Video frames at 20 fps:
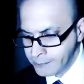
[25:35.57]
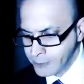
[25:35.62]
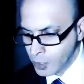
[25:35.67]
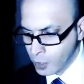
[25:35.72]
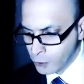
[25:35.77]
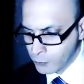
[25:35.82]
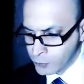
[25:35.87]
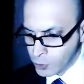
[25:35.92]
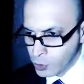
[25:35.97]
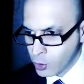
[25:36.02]

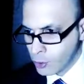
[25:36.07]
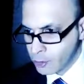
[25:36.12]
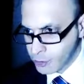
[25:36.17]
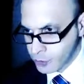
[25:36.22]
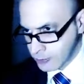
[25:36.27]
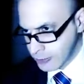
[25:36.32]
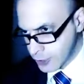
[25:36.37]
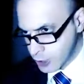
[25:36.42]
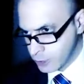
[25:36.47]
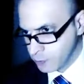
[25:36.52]
of
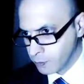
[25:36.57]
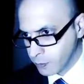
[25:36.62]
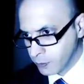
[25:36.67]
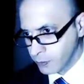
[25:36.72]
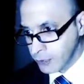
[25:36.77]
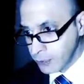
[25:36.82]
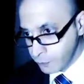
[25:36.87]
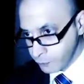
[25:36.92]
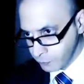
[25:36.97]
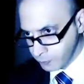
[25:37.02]
communist
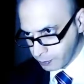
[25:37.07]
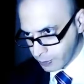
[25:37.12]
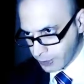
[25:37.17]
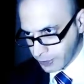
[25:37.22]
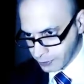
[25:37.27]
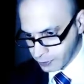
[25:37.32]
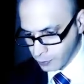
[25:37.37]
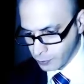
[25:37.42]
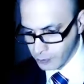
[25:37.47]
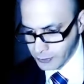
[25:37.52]
belief, by
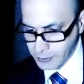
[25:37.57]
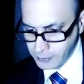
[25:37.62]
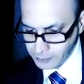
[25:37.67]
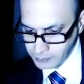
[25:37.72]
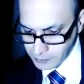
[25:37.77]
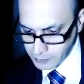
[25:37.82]
the way.